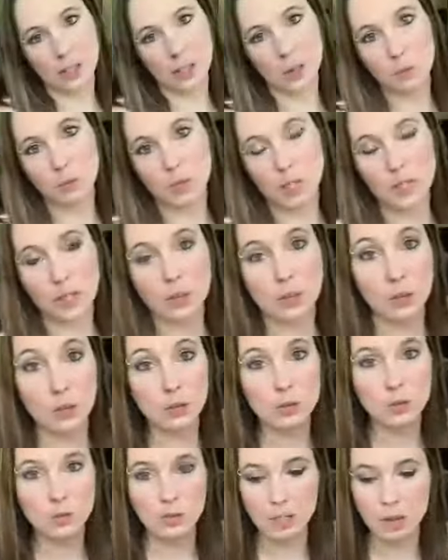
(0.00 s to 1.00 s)
kit will get
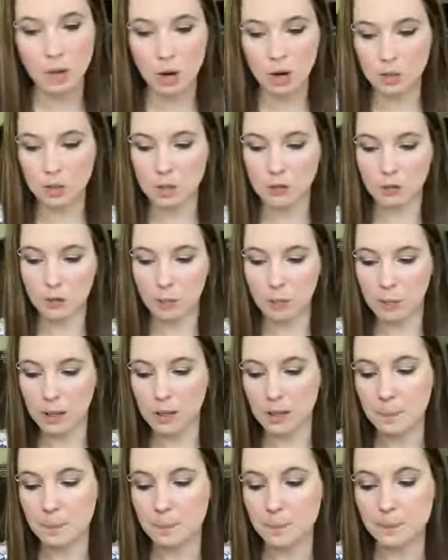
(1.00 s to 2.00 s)
those 3 cards from
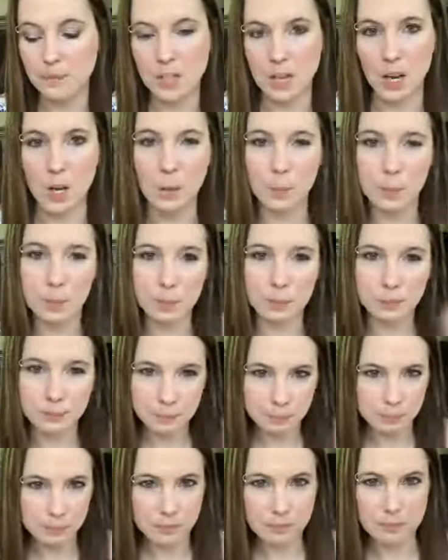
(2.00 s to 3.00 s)
me to help
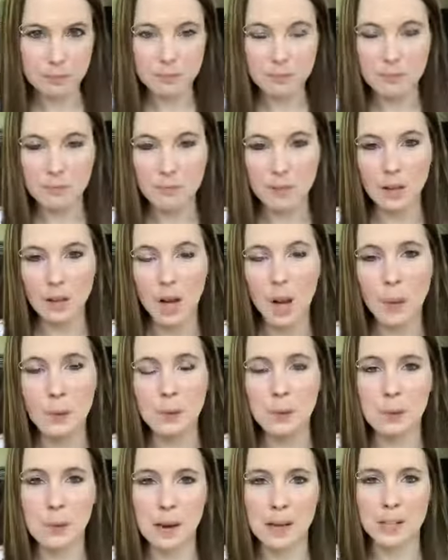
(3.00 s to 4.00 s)

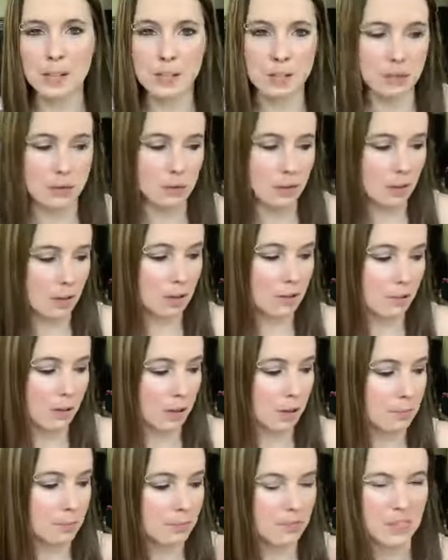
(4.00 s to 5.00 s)
remind you of
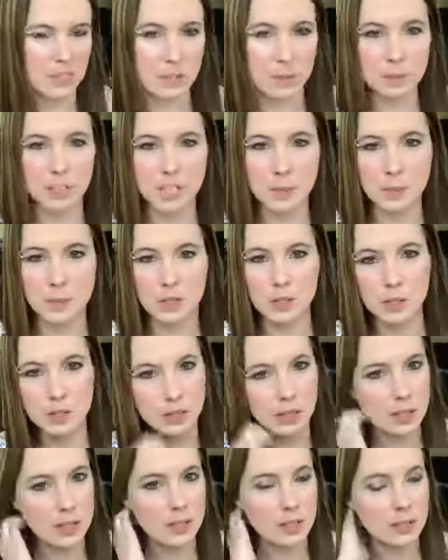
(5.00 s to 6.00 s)
the little tips and
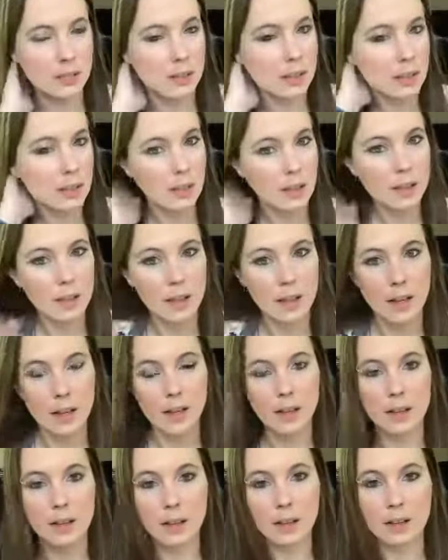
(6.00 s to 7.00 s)
tricks and
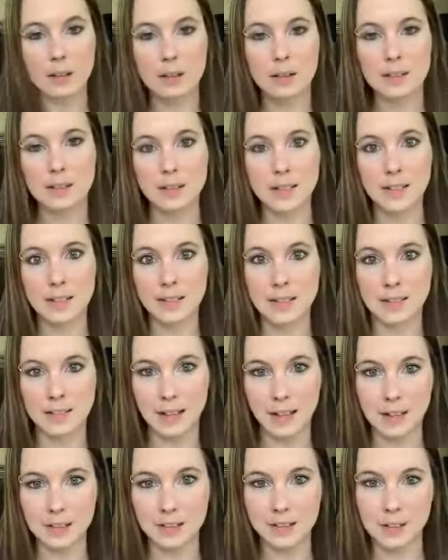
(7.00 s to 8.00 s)
things like
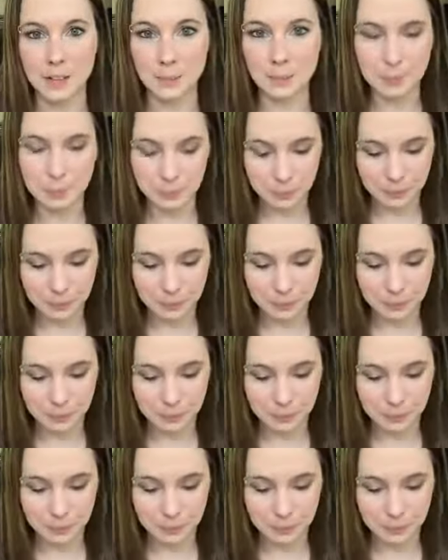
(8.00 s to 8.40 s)
that. So